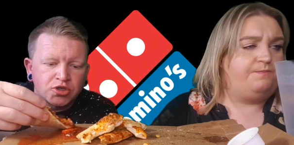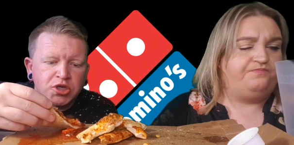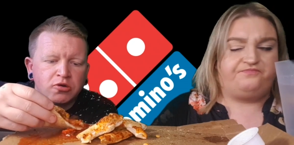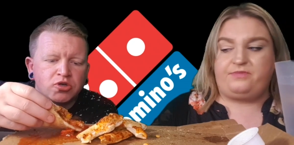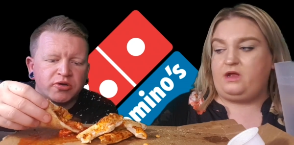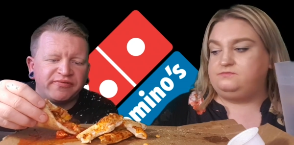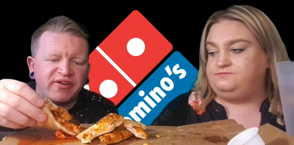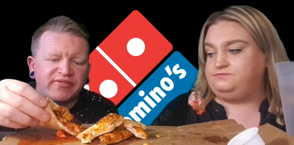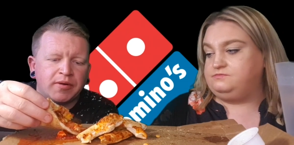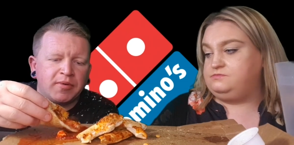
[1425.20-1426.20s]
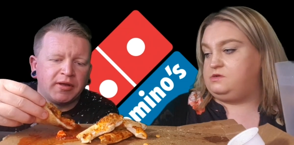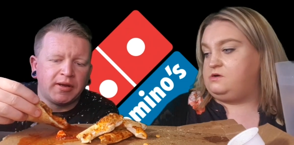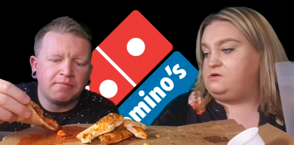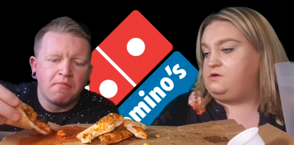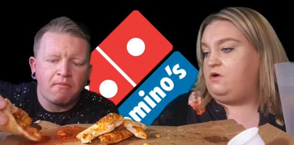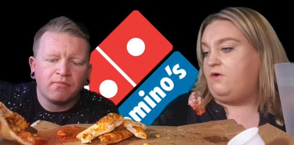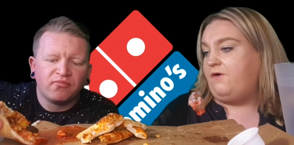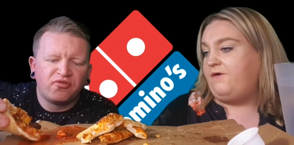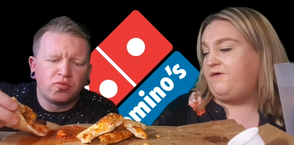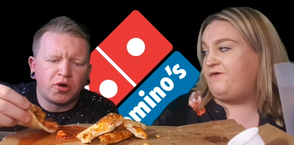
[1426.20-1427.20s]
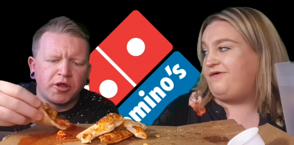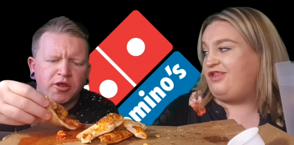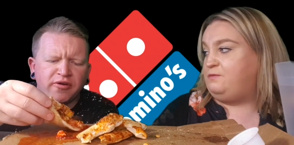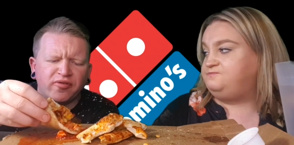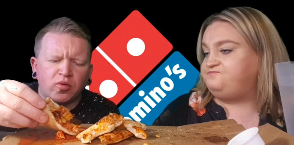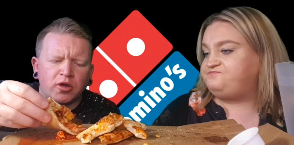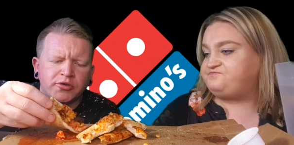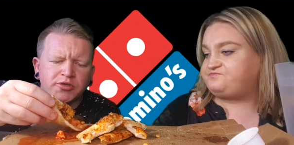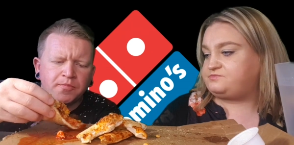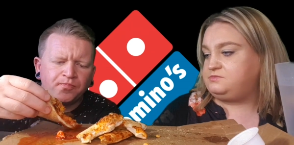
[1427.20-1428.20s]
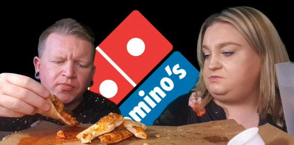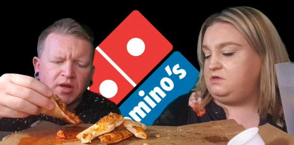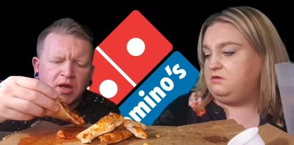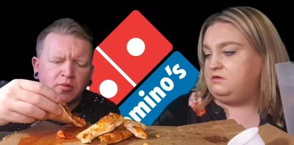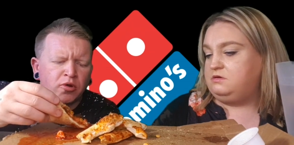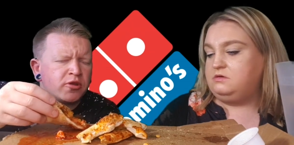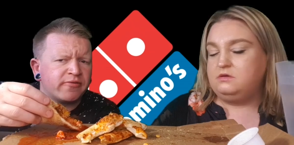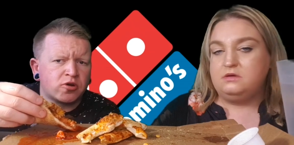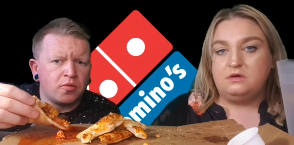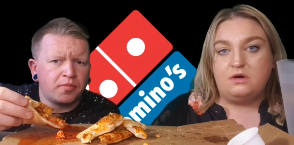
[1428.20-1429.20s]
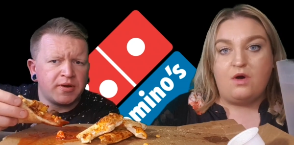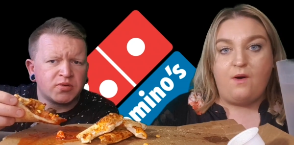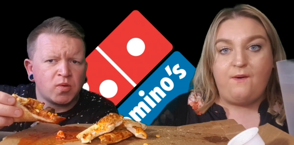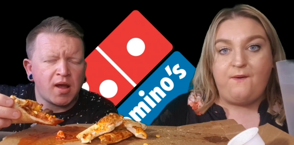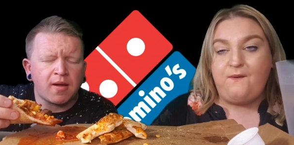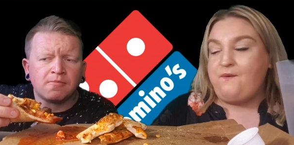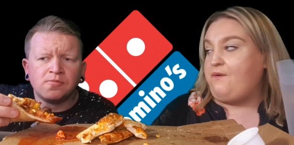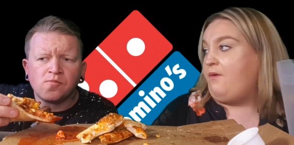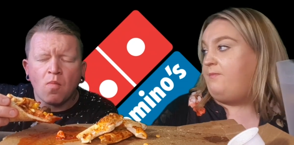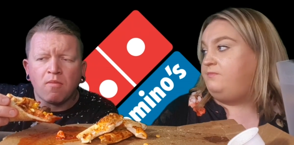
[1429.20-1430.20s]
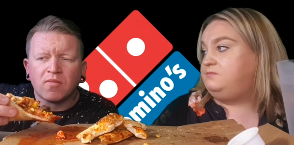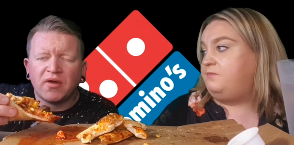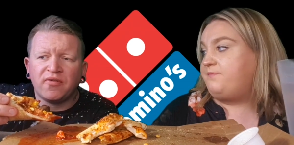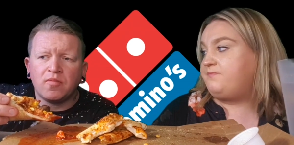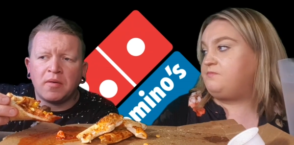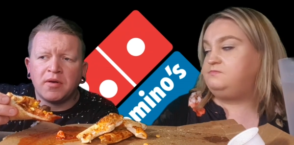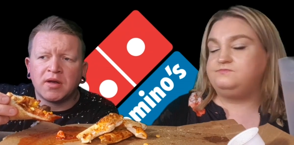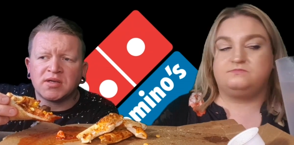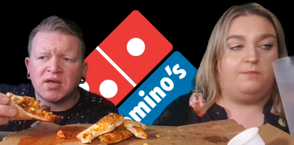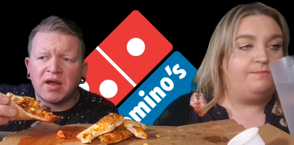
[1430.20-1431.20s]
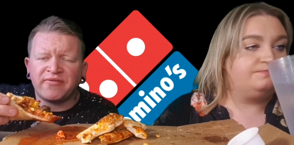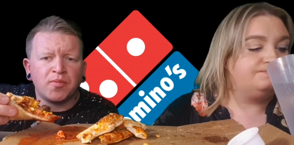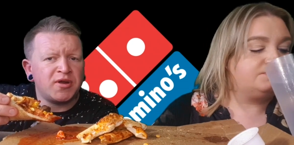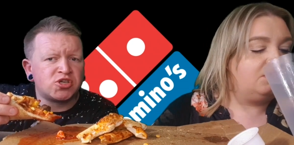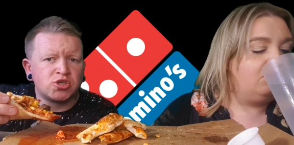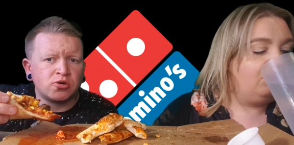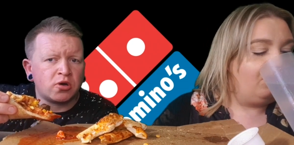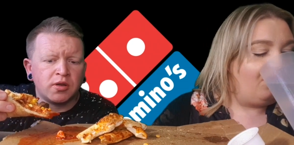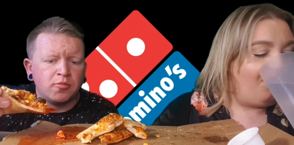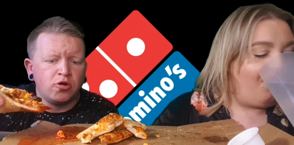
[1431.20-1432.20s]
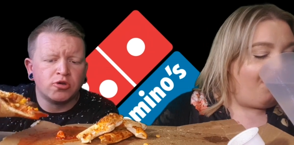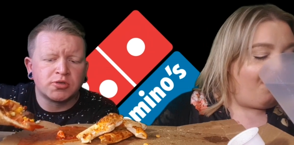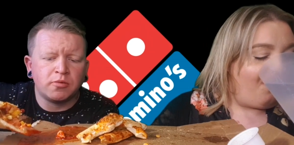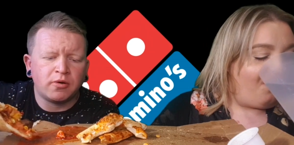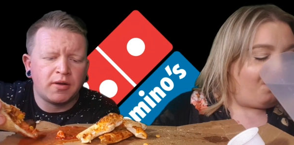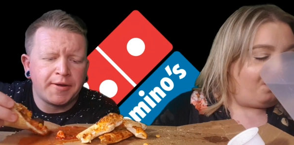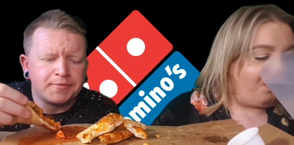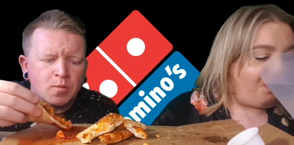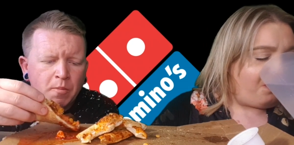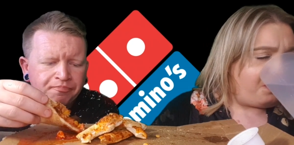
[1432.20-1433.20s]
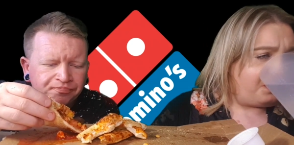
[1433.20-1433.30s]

Speaker 1: 250 million for one of the other ones, one of the other companies where I think maybe you get to like, have your picture took on the moon or something like that.